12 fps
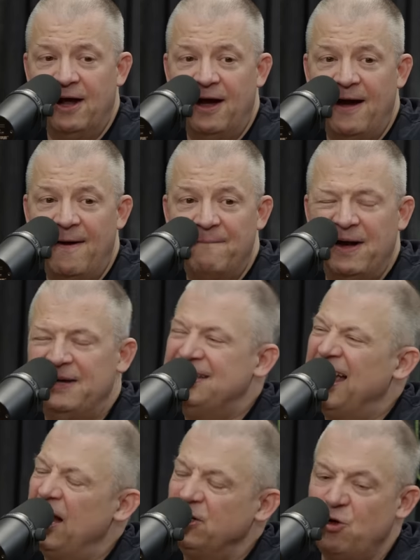uh, my
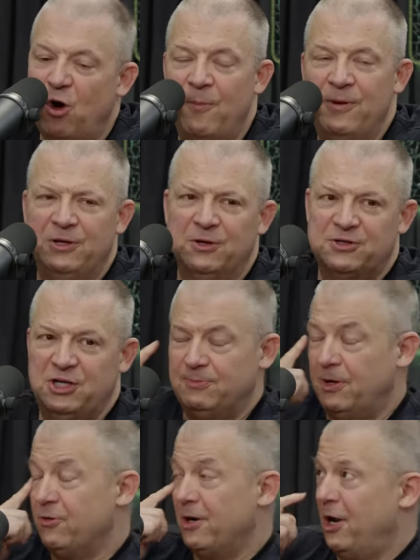dad called me. He goes, "So your
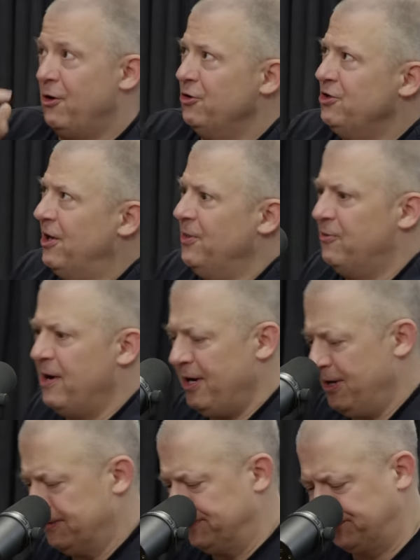mother and I heard you on the
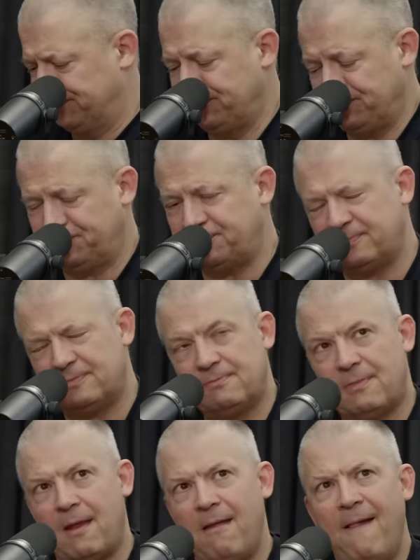radio,"
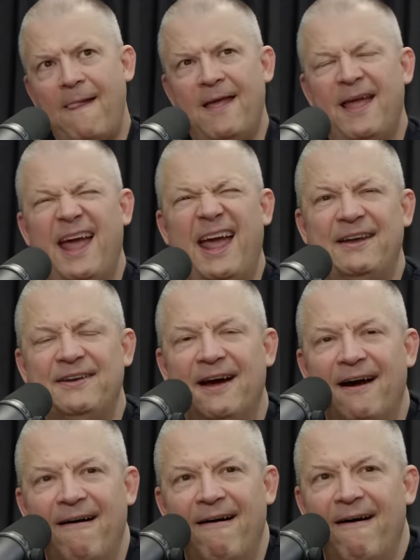and
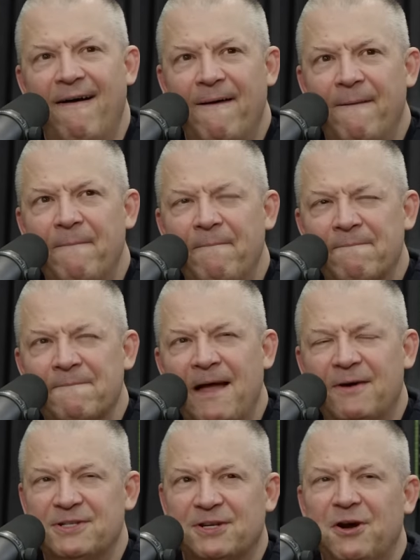uh,
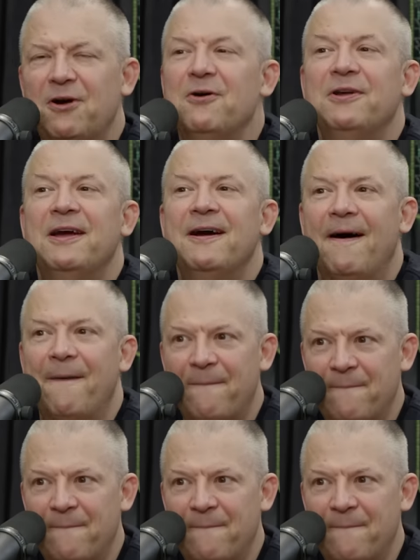I was like, "Oh yeah." Did they